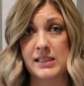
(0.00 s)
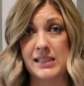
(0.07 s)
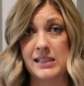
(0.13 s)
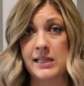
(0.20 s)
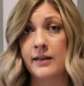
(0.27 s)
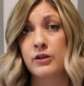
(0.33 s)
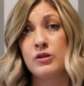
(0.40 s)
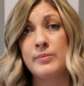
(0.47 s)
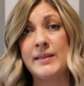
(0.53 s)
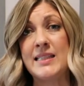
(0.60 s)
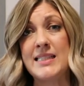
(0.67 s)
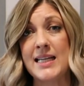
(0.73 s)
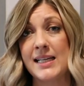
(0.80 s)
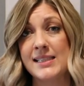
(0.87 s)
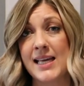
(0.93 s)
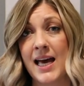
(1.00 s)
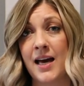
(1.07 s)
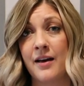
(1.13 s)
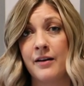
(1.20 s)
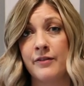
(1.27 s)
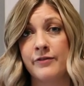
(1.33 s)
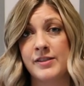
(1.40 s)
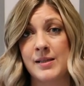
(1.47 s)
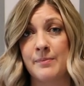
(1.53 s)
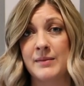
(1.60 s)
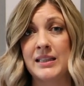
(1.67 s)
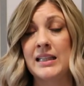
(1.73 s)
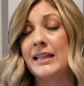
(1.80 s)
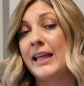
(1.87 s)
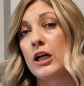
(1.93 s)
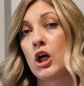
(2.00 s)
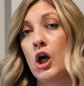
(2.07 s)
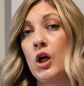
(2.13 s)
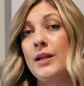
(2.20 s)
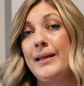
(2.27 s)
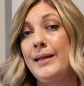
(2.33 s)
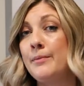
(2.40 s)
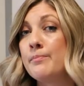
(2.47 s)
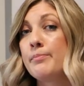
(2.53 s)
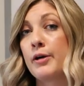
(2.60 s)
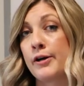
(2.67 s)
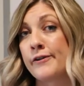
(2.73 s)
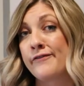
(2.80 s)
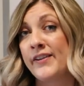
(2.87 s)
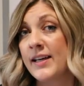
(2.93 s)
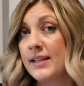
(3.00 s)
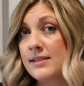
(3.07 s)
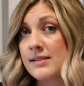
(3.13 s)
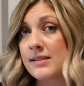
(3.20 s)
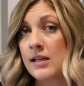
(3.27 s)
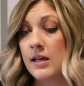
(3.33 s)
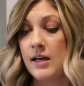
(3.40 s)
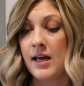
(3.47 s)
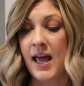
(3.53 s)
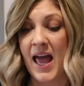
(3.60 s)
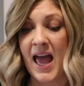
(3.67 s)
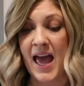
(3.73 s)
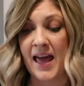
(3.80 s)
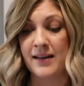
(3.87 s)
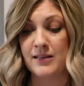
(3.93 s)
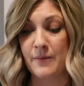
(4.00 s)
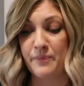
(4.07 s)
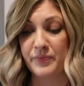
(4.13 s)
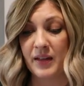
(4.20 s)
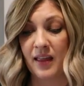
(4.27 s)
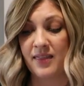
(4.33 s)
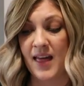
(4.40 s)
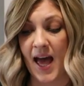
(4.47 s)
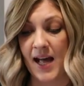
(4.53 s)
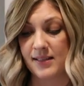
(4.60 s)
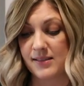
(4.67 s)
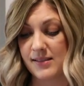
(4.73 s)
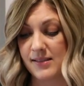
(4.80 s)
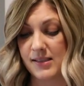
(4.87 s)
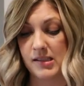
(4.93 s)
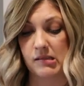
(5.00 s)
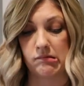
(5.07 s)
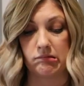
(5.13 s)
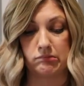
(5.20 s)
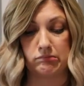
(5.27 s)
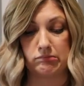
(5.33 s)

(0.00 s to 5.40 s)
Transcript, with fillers: Snuggle Me does have something that they call imperfects, and that's,